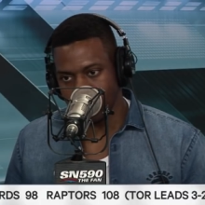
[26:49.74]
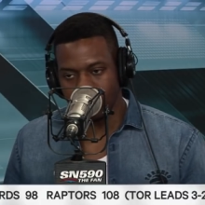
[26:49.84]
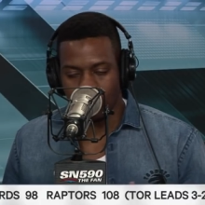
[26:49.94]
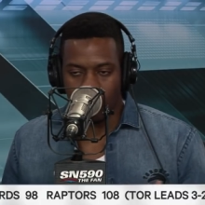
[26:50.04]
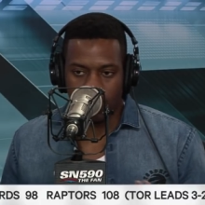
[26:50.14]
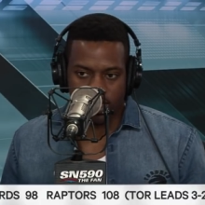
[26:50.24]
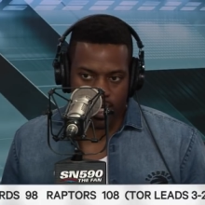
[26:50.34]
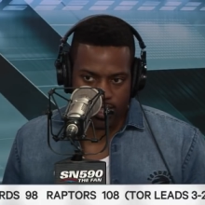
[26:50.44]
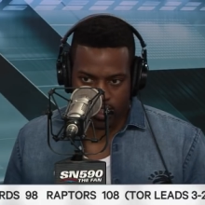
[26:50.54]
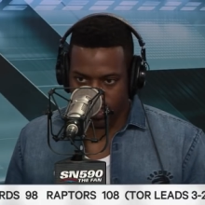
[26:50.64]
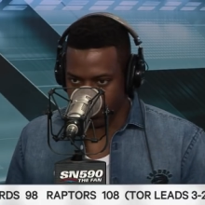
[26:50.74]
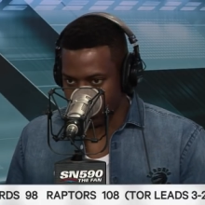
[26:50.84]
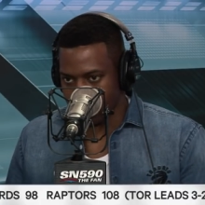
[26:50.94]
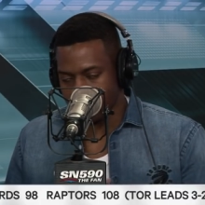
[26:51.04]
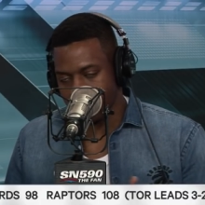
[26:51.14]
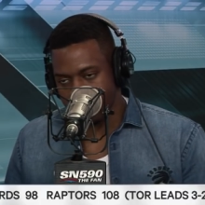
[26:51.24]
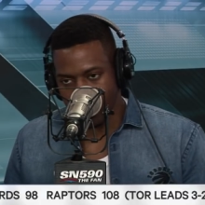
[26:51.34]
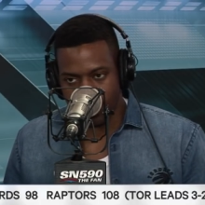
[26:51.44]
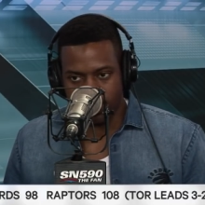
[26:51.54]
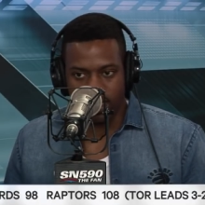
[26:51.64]
woe is us,
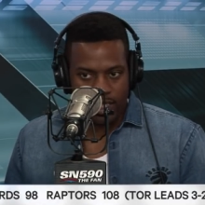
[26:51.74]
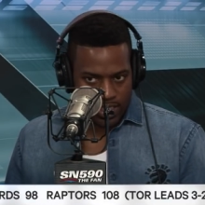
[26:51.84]
American